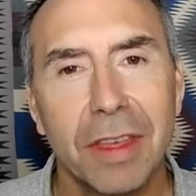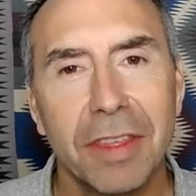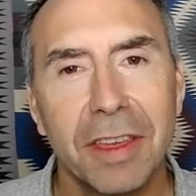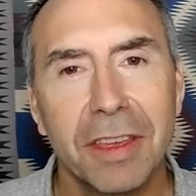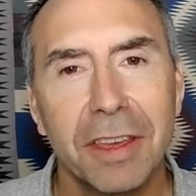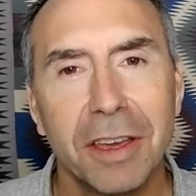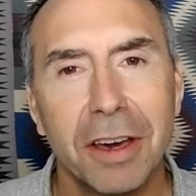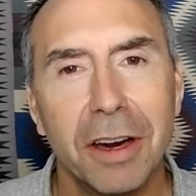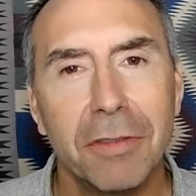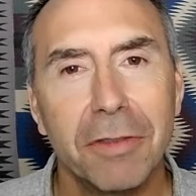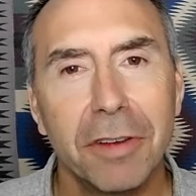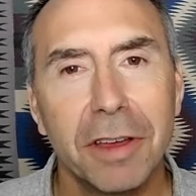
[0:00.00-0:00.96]
thinking
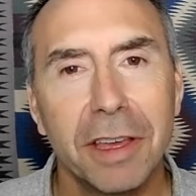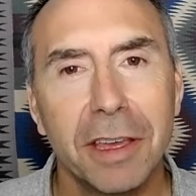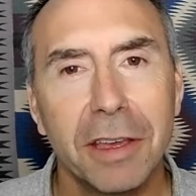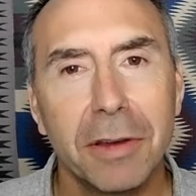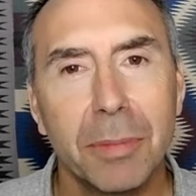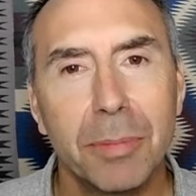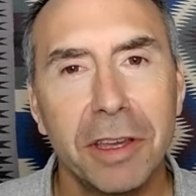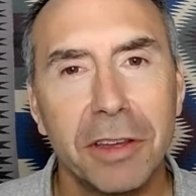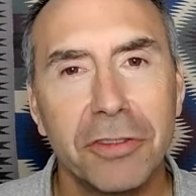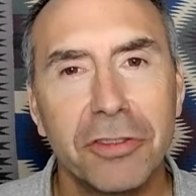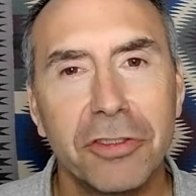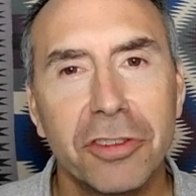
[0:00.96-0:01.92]
of a
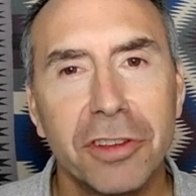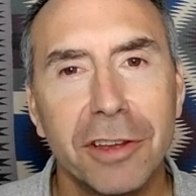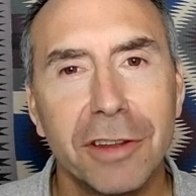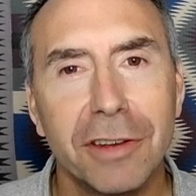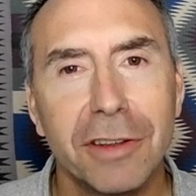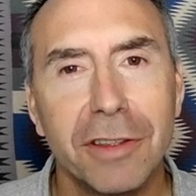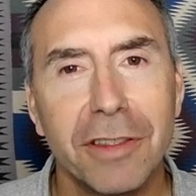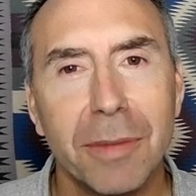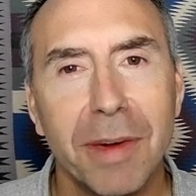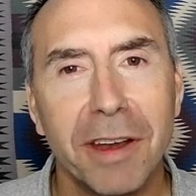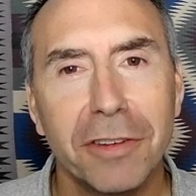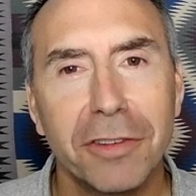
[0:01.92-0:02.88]
beach in the
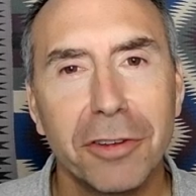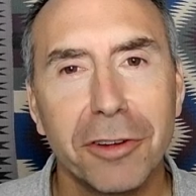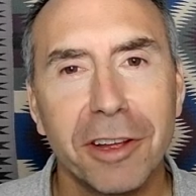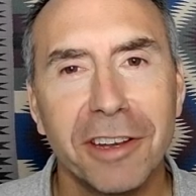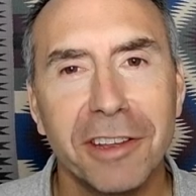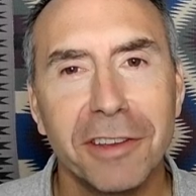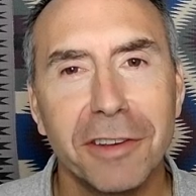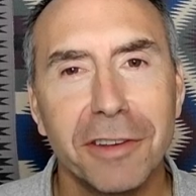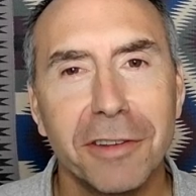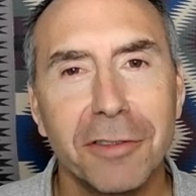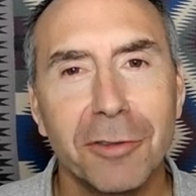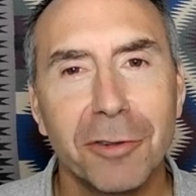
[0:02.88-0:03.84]

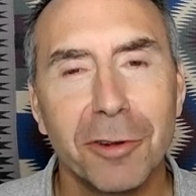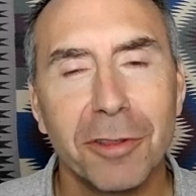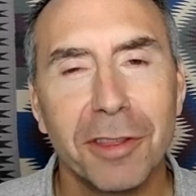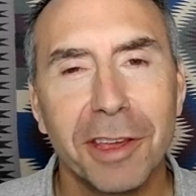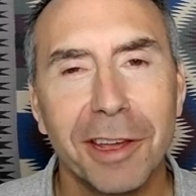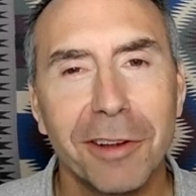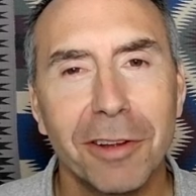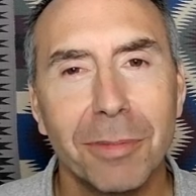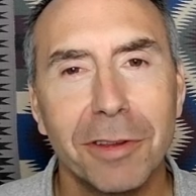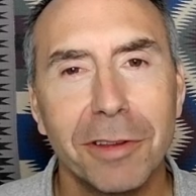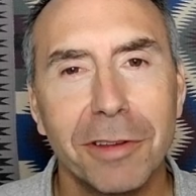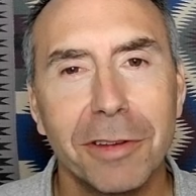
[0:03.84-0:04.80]
Mediterranean or the
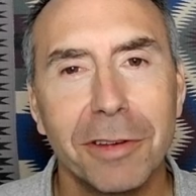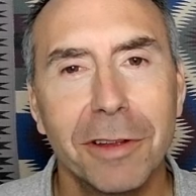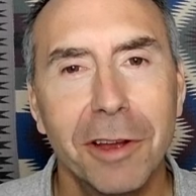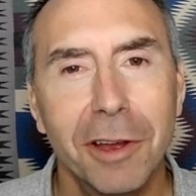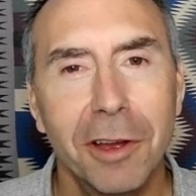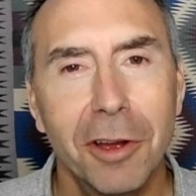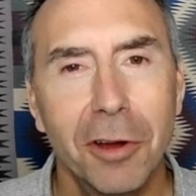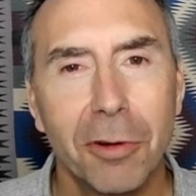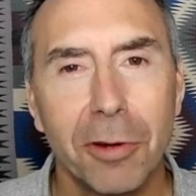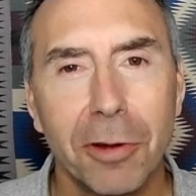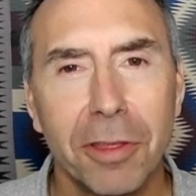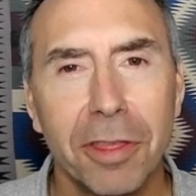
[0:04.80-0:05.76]
Caribbean,
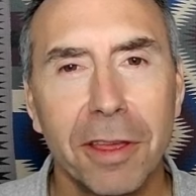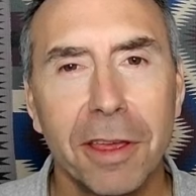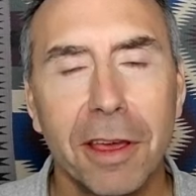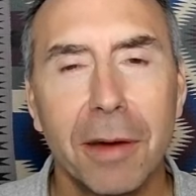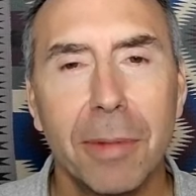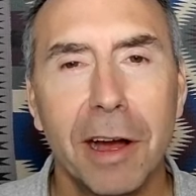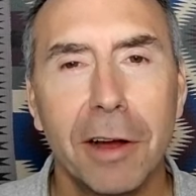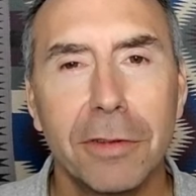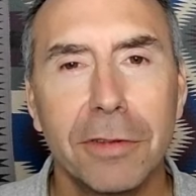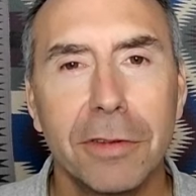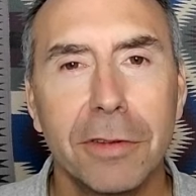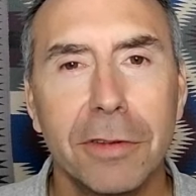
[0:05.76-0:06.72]
or thinking
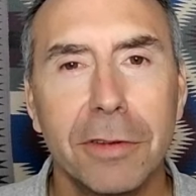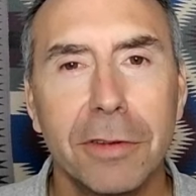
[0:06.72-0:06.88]
about